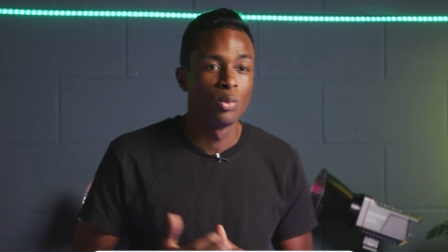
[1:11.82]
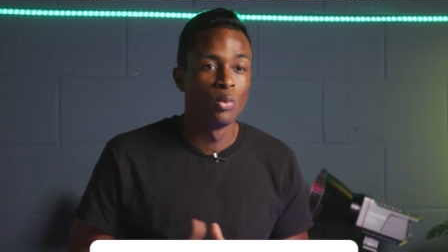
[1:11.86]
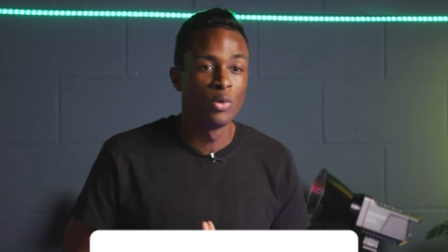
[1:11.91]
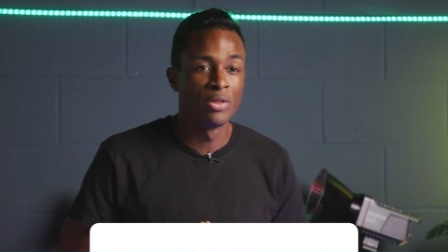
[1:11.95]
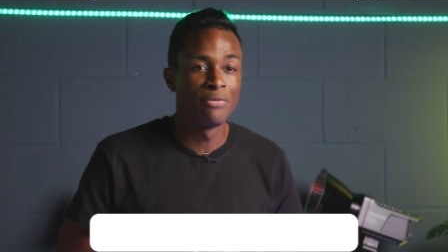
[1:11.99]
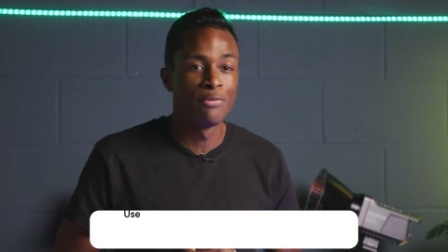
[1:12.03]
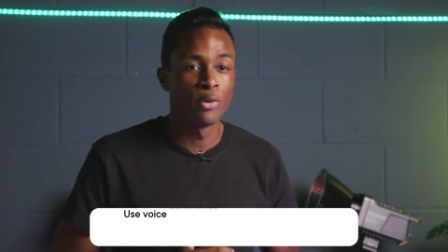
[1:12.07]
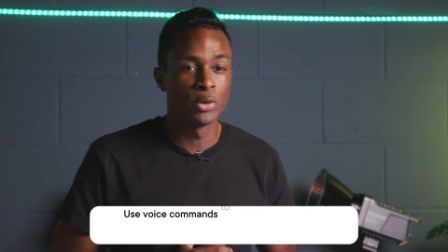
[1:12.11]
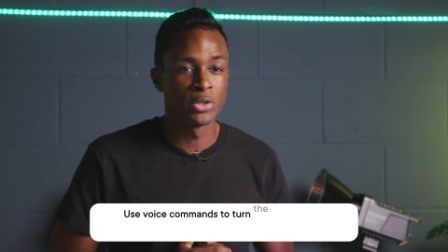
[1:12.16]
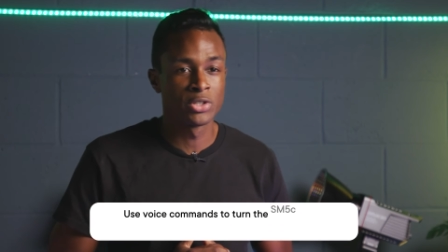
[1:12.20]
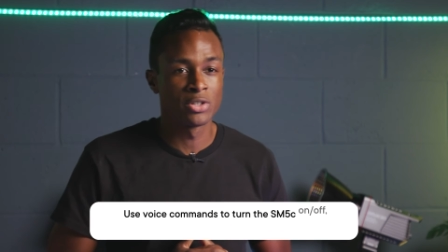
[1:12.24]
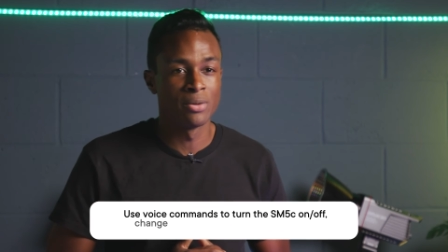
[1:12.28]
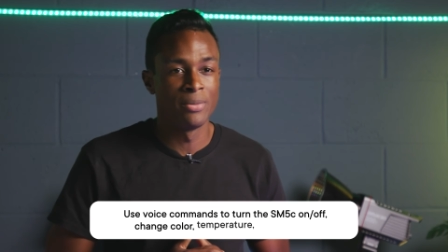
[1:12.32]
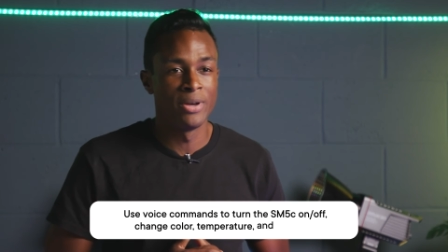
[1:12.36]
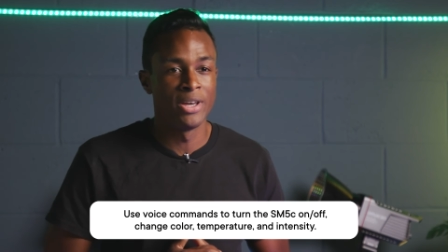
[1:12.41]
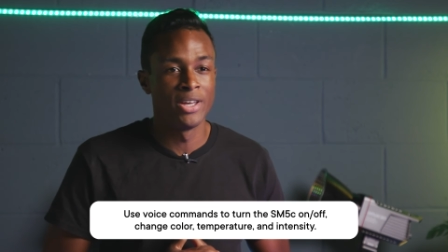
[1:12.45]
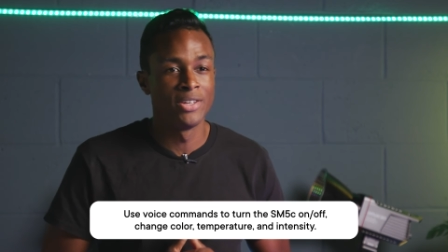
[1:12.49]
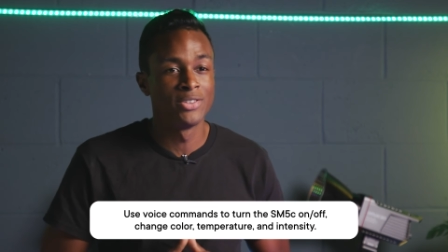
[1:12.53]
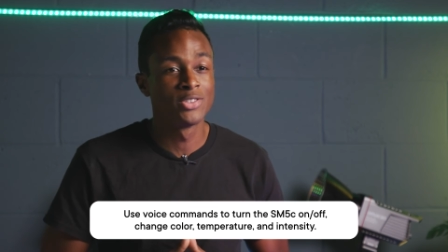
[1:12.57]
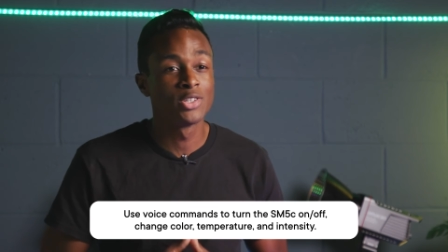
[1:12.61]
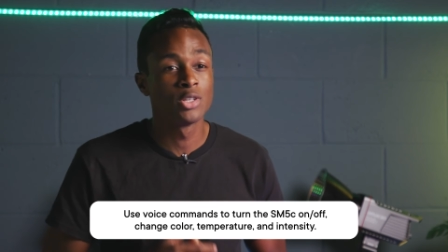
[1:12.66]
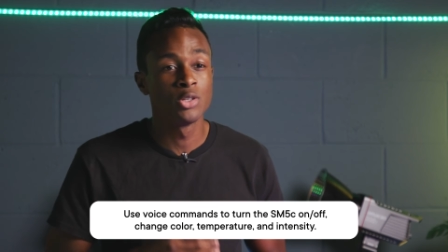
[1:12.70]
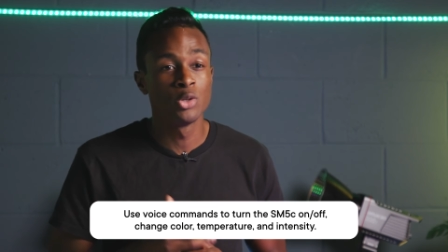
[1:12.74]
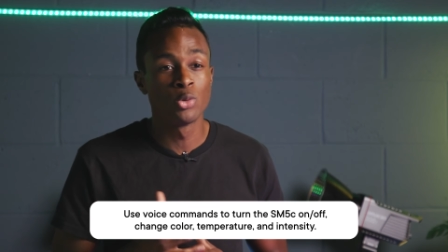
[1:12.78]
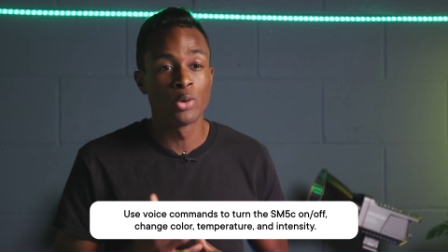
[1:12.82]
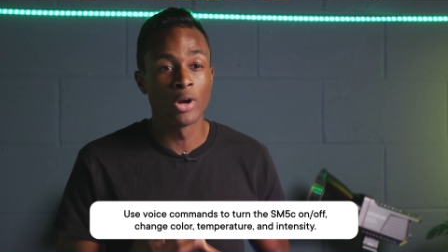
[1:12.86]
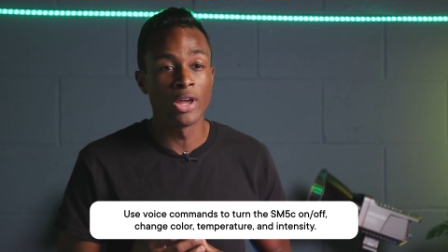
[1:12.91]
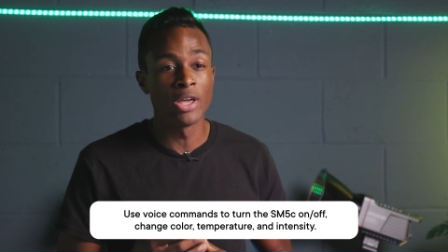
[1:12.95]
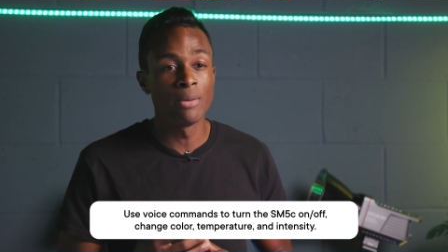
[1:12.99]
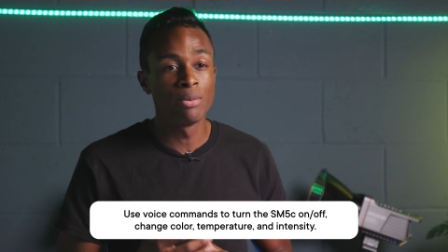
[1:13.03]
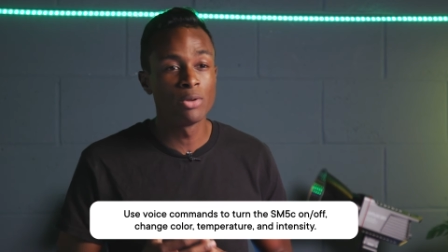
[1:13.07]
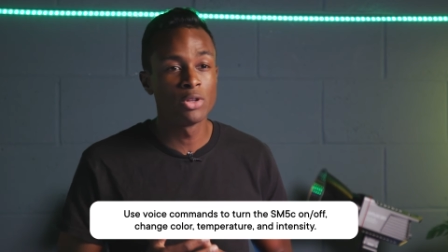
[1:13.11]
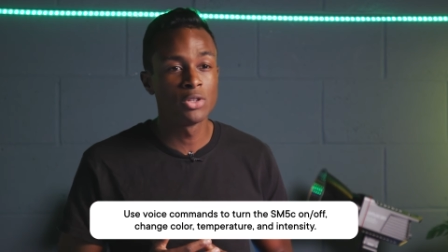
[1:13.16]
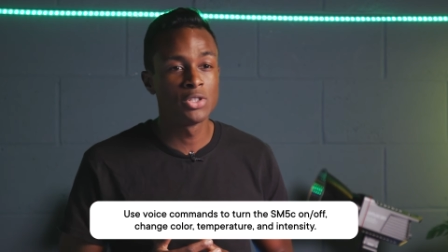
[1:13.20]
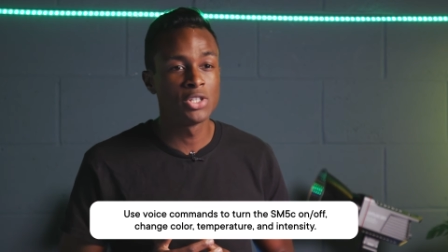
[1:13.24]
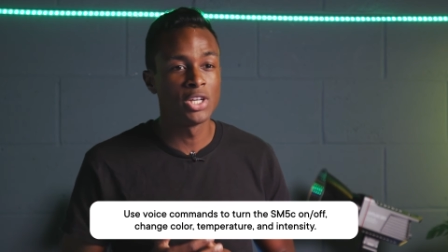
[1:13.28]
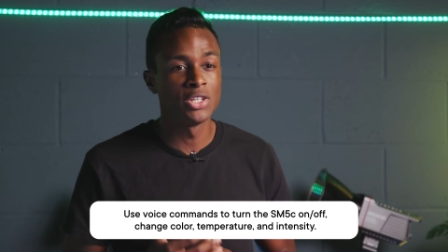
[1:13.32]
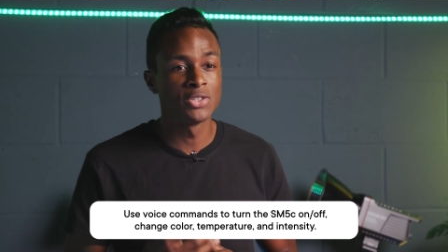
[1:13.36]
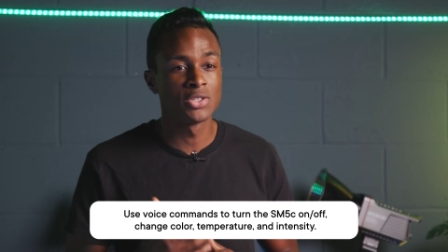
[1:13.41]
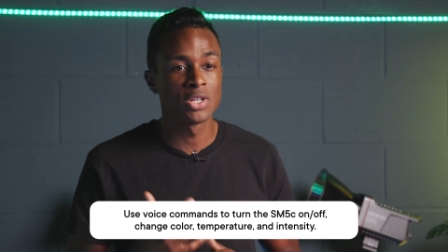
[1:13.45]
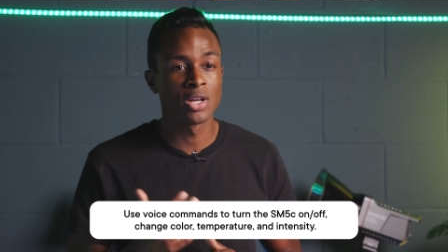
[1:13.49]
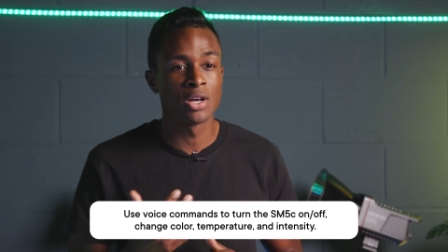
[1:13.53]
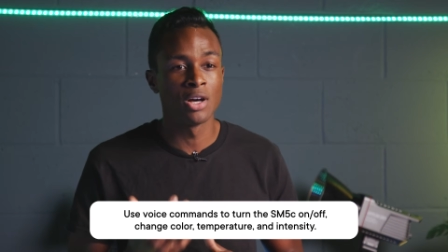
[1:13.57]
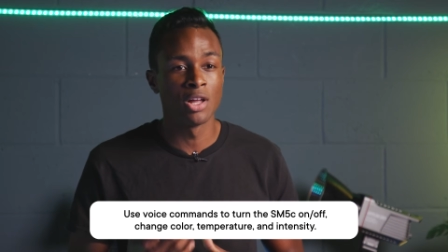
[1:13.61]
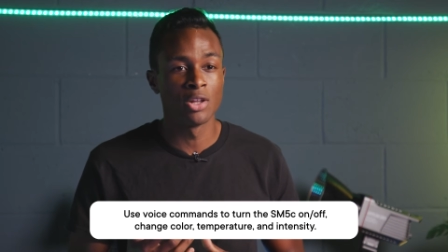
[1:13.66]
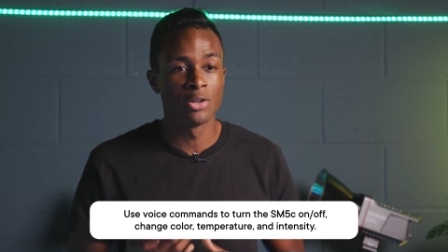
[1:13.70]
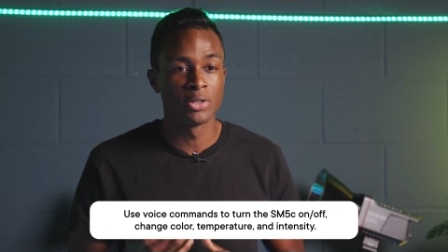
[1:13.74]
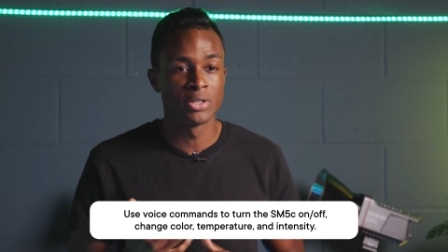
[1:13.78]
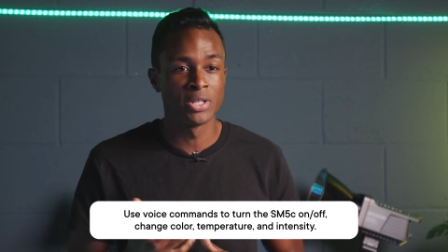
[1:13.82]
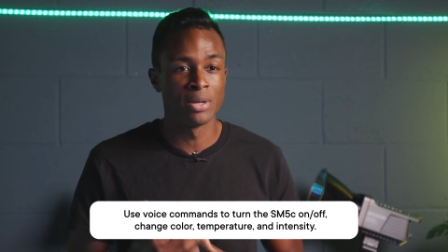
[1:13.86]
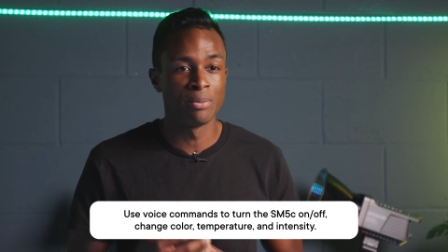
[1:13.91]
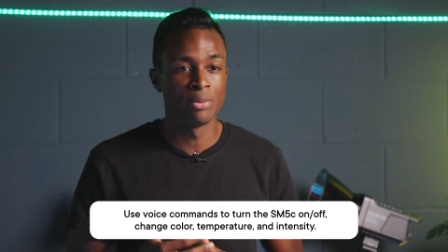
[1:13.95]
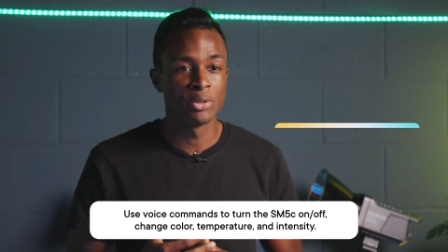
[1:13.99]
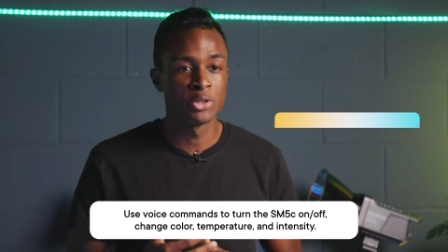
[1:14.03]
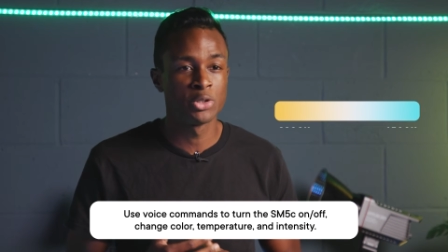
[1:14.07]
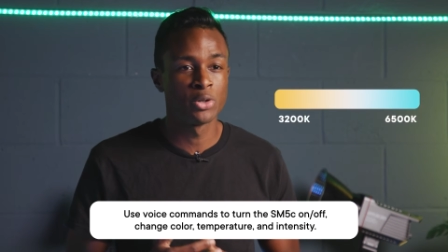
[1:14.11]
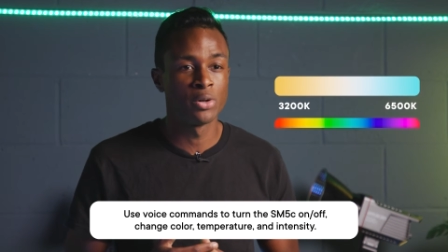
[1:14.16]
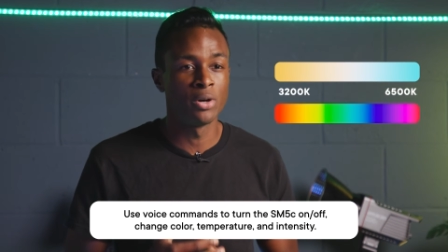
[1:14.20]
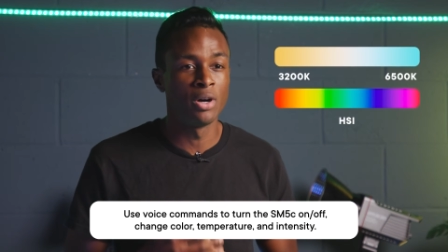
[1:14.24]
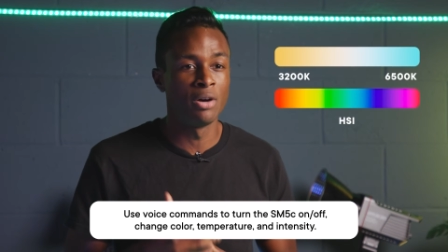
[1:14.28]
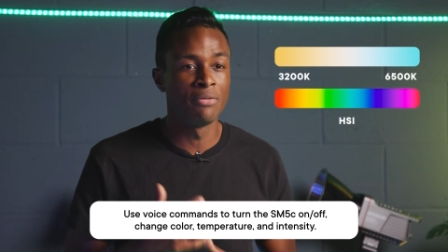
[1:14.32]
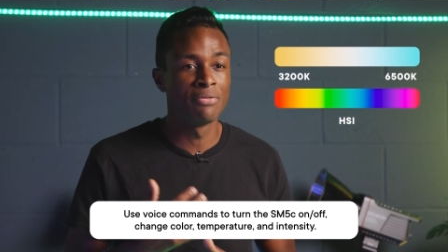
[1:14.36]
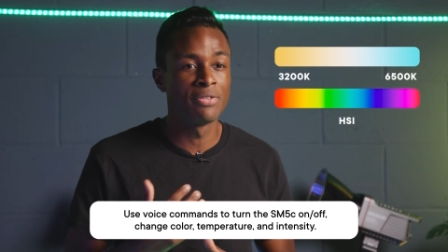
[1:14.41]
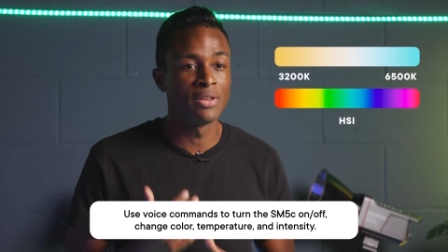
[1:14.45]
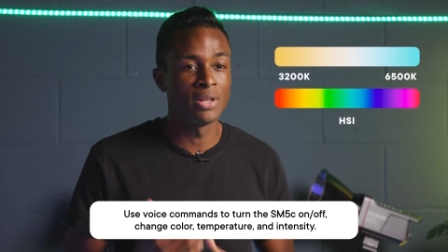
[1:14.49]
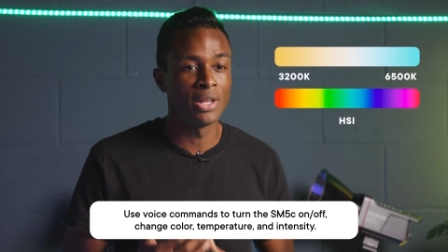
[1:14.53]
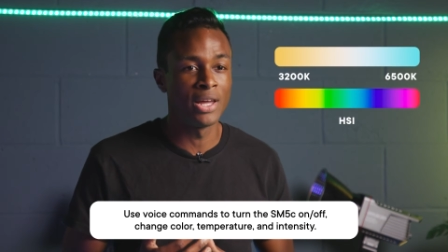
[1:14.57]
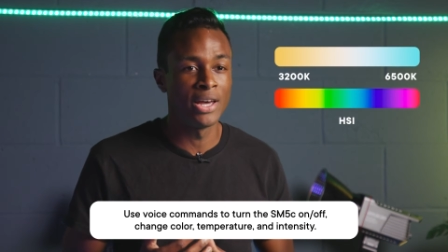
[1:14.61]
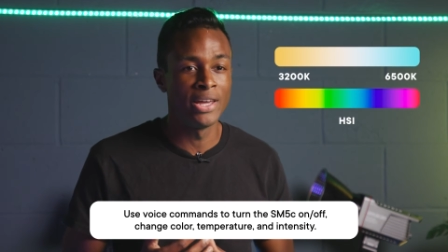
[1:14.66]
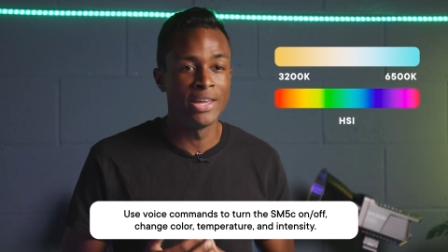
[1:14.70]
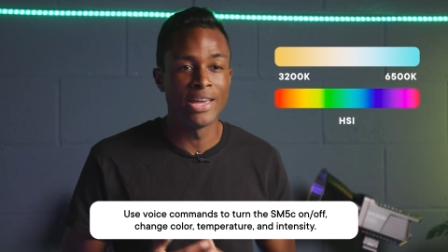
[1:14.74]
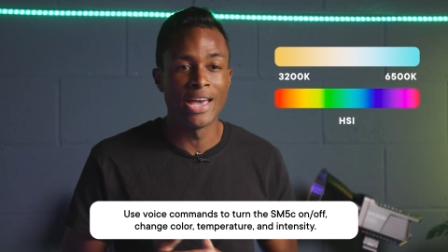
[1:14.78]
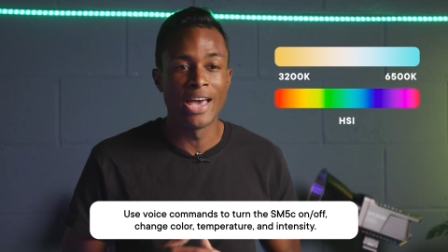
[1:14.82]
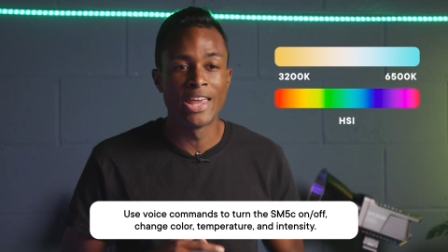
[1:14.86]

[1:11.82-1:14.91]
with voice commands, you are able to change the color temperature of the light